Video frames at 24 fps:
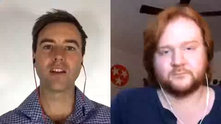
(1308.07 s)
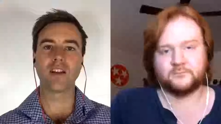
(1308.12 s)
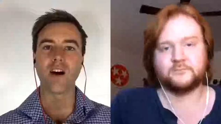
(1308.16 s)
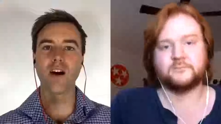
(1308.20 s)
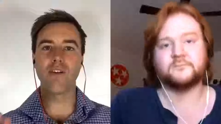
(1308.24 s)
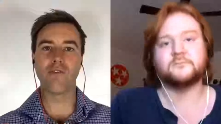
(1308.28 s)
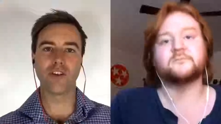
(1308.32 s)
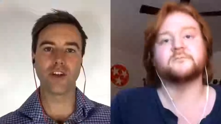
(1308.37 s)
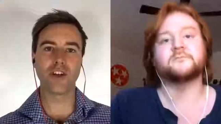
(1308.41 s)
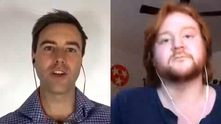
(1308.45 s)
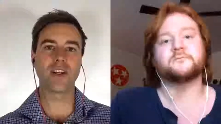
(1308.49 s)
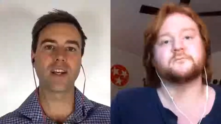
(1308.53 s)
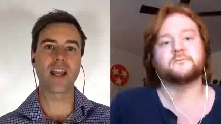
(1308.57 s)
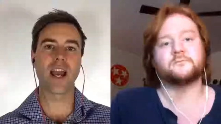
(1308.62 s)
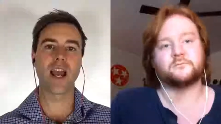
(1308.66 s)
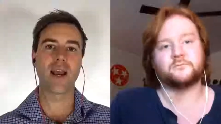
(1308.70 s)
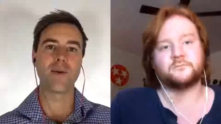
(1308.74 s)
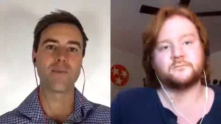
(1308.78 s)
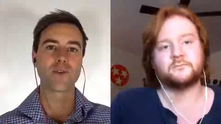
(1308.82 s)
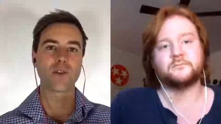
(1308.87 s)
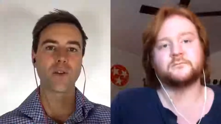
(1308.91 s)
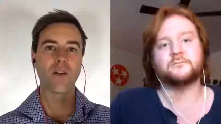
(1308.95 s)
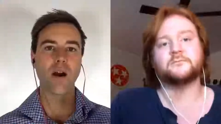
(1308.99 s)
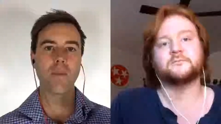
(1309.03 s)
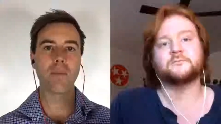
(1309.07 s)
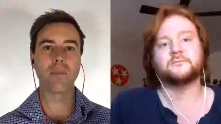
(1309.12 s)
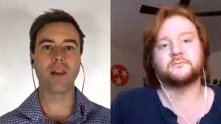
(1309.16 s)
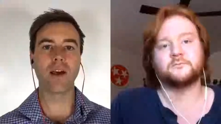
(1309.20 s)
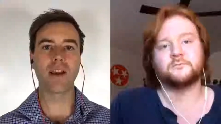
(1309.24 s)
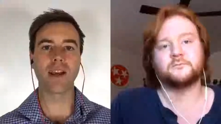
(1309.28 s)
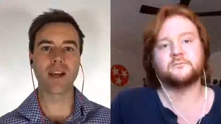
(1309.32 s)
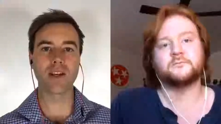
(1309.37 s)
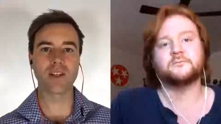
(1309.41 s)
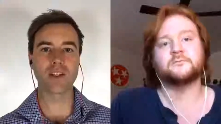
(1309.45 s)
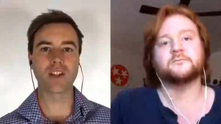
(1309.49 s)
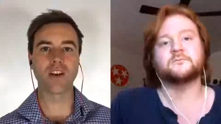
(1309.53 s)
Speaker 1: video games or like playing
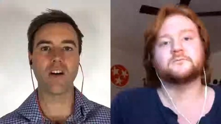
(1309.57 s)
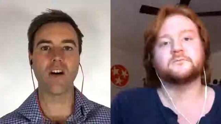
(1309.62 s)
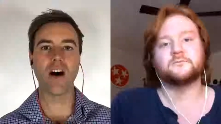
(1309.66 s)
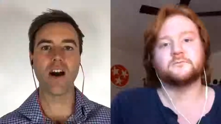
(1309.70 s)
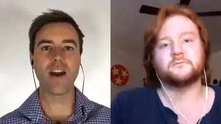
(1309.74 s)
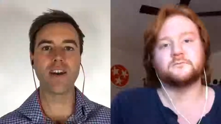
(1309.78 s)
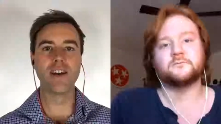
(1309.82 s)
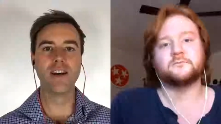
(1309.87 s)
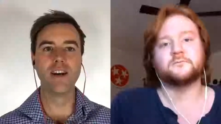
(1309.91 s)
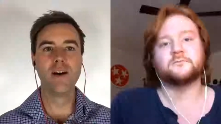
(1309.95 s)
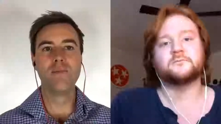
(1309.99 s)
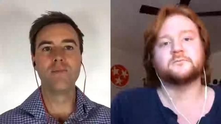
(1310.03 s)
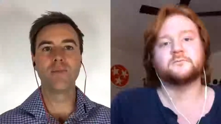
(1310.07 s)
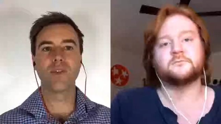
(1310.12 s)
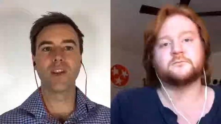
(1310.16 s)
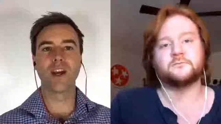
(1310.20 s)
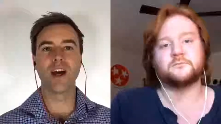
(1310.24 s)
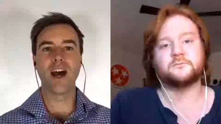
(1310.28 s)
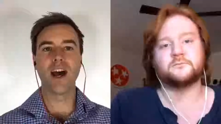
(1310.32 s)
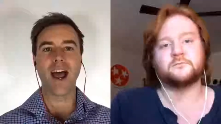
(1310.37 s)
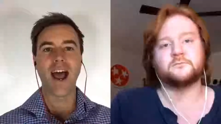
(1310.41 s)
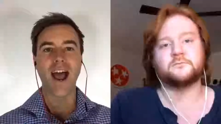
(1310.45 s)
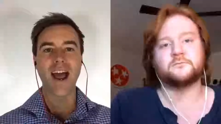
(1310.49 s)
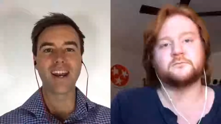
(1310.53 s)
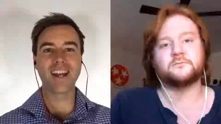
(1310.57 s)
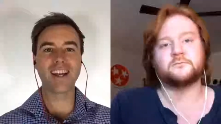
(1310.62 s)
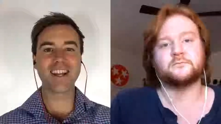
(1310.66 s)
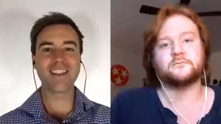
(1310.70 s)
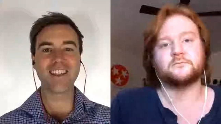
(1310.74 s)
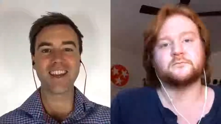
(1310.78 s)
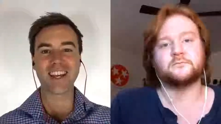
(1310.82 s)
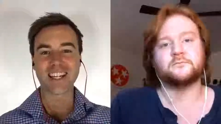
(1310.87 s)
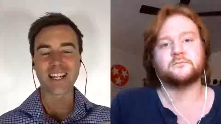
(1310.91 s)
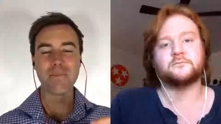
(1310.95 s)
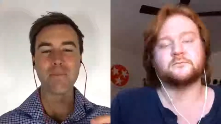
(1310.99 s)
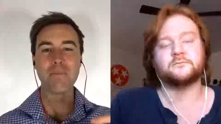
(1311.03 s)
outside, uh, adding in that
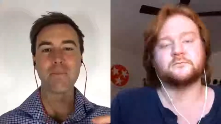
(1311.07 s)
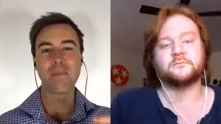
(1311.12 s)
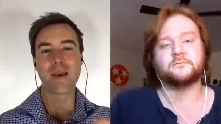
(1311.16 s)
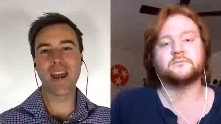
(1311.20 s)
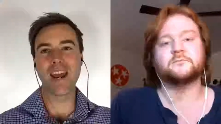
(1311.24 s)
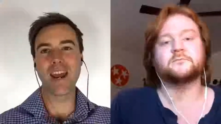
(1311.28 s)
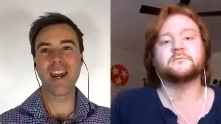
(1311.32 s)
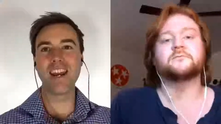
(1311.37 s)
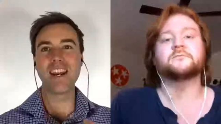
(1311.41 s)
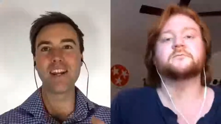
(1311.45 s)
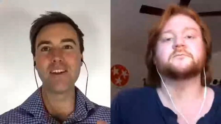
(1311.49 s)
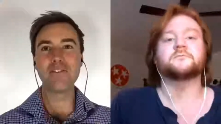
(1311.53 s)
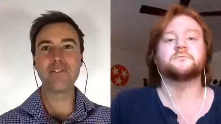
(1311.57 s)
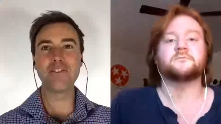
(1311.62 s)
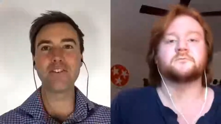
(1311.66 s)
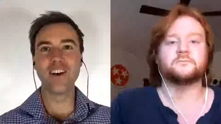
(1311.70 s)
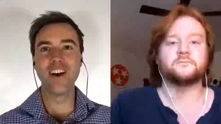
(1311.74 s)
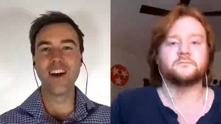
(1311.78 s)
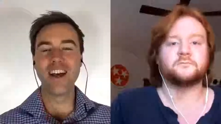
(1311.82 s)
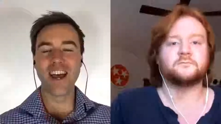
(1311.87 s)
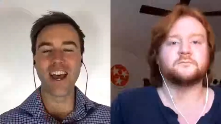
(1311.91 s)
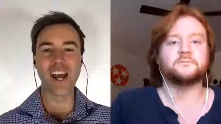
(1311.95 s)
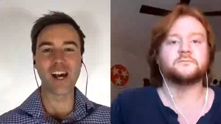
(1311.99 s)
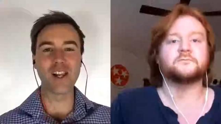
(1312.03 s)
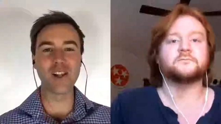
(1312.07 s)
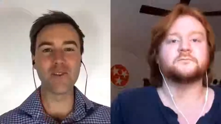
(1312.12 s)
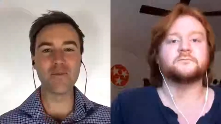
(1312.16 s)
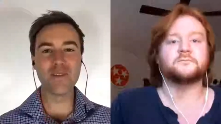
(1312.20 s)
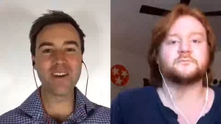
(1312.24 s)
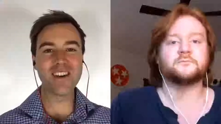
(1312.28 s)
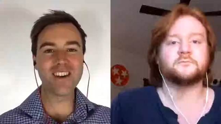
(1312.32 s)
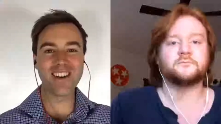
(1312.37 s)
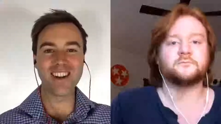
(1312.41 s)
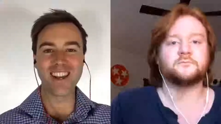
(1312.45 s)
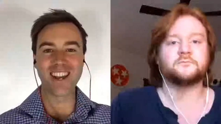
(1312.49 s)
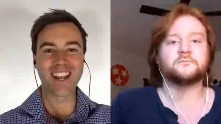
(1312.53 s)
competitive
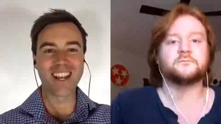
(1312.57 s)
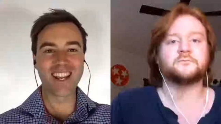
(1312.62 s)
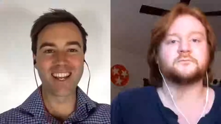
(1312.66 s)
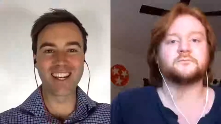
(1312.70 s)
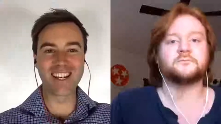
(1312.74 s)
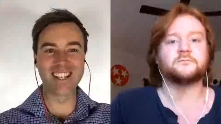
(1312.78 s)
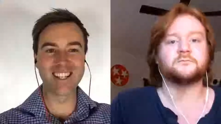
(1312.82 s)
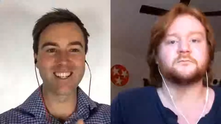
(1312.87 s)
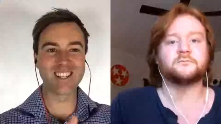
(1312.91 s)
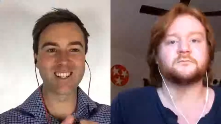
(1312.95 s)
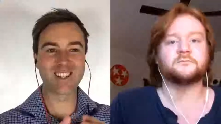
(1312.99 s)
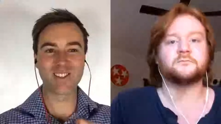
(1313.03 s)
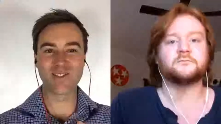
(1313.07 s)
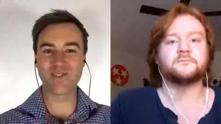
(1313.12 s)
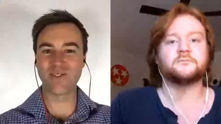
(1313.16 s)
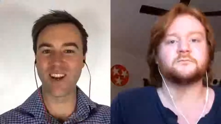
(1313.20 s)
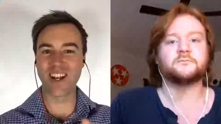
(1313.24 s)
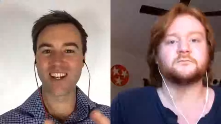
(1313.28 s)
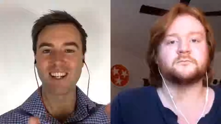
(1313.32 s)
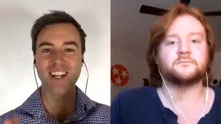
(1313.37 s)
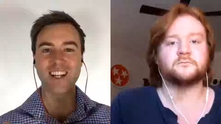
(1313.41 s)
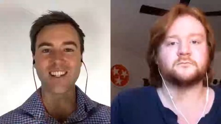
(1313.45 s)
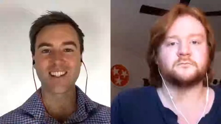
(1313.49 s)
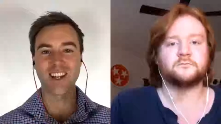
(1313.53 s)
element is fantastic.